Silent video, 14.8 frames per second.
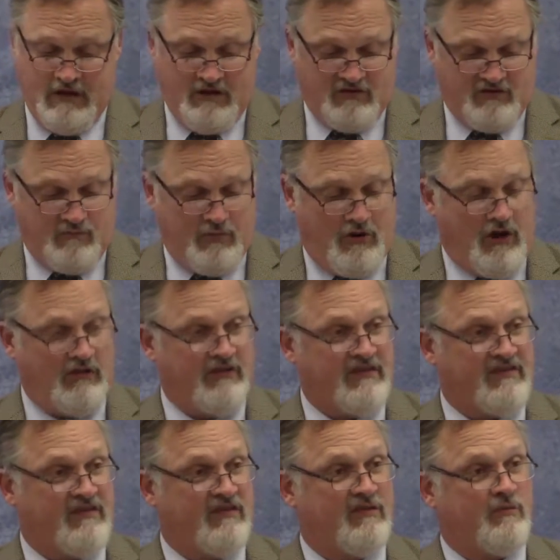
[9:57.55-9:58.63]
So Paul
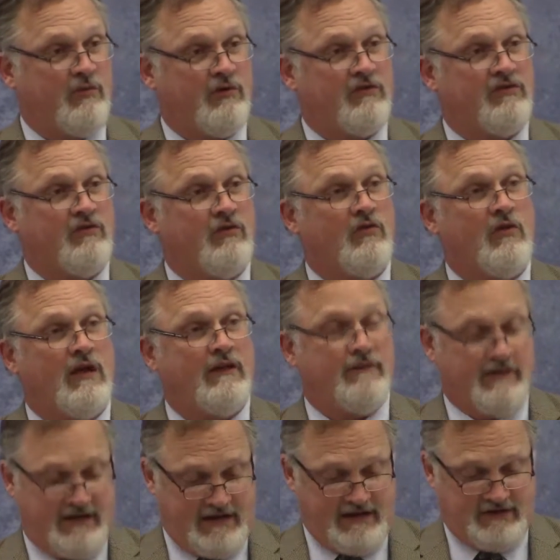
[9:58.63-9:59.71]
lists his personal
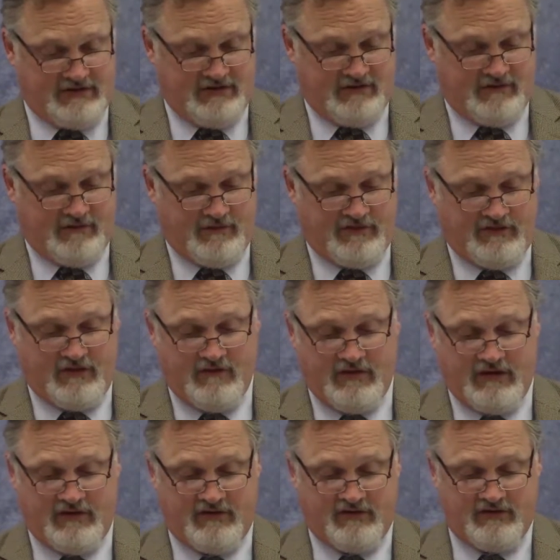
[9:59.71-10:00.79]
qualifications for
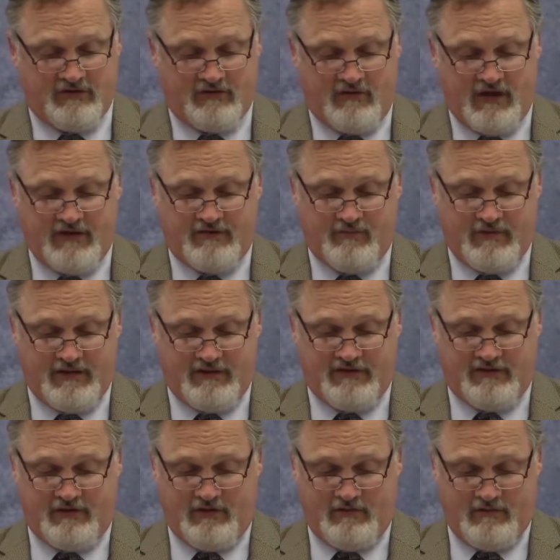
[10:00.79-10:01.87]
serving as Christ's
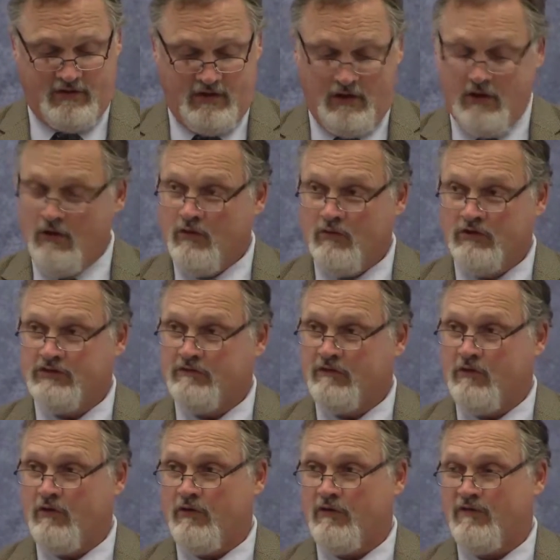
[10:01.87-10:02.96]
minister, which of
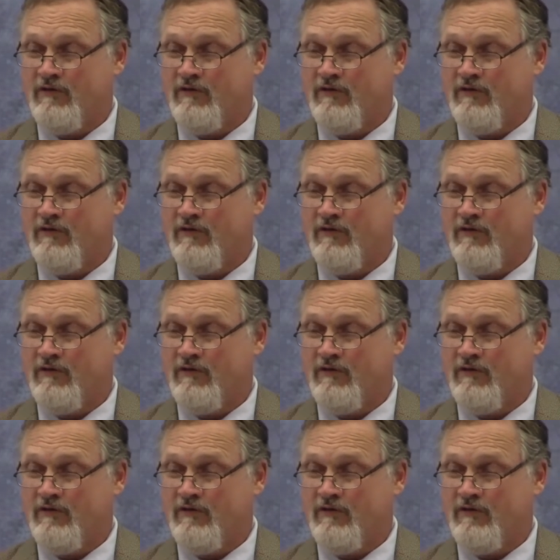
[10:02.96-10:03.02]
course